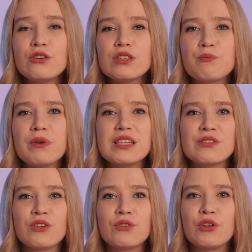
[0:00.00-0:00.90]
Use a
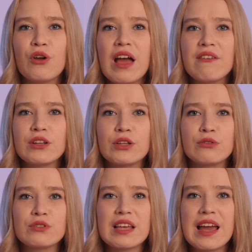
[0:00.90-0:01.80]
password that you haven't
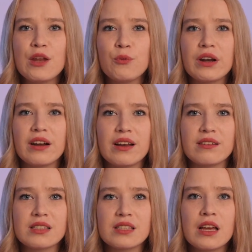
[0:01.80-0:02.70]
used anywhere
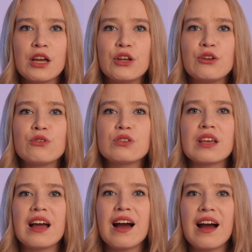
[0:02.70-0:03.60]
else. Use
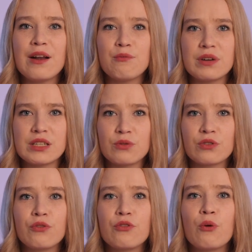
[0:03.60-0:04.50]
a hard
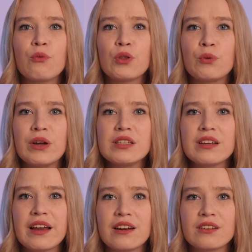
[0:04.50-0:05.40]
password from 20
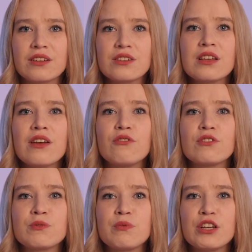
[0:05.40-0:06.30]
characters
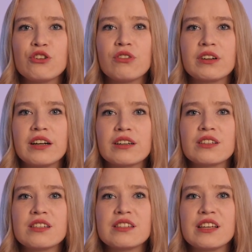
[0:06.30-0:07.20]
with special
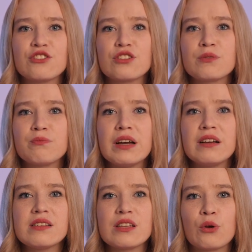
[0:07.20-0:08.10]
characters such as
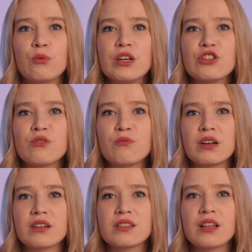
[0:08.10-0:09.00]
piles and question
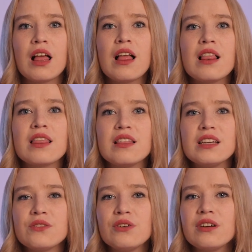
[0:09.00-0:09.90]
marks.
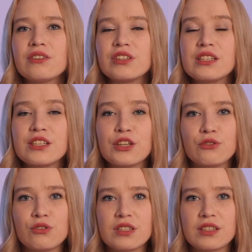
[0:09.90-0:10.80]
This will increase
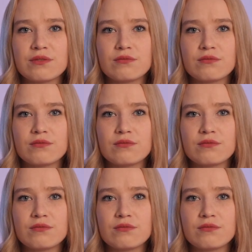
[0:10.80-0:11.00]
security.